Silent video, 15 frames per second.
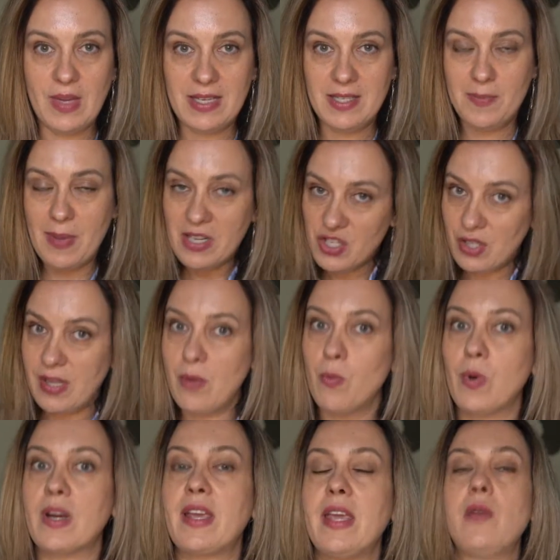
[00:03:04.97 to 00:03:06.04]
especially
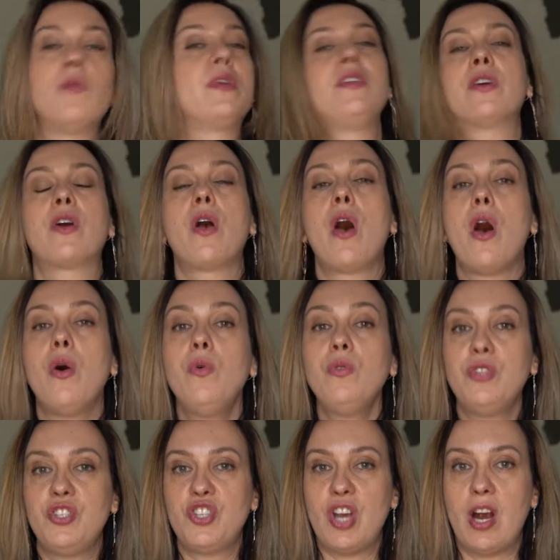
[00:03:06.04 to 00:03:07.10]
working with your
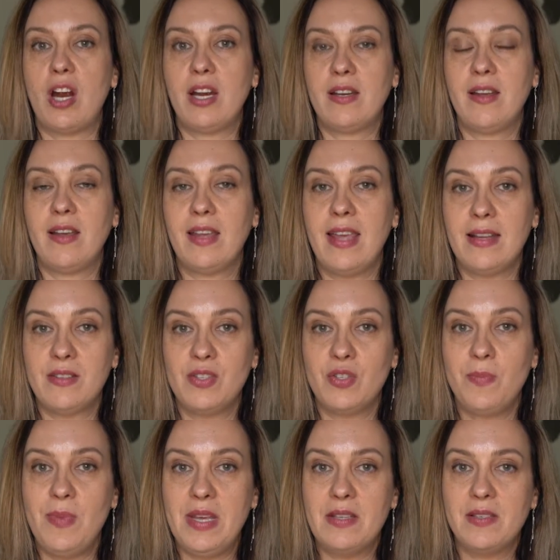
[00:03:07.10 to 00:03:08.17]
own chart gets
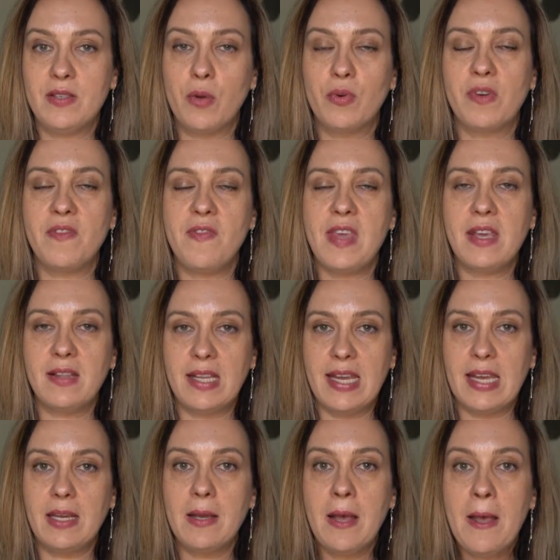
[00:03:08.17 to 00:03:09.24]
to be so
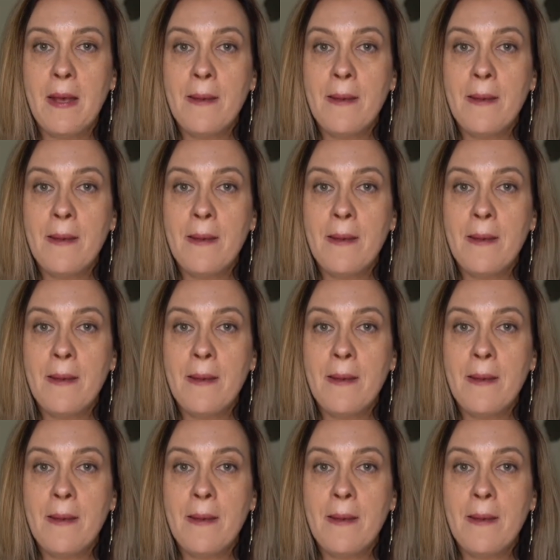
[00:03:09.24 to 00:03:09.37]
revealing.